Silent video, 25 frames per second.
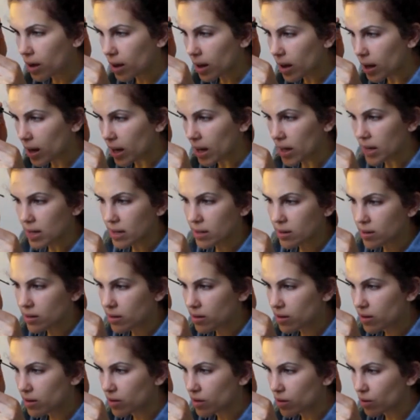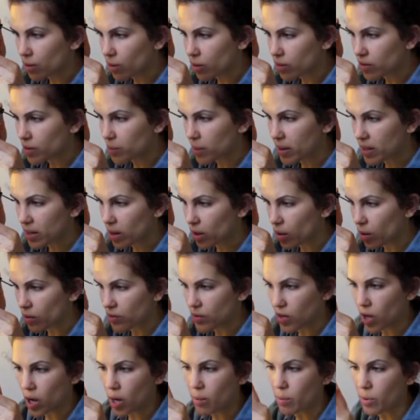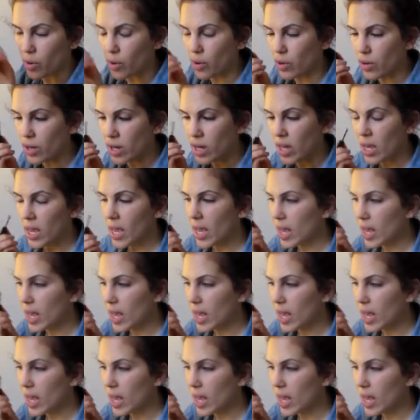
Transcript: is, or spend a lot of time on,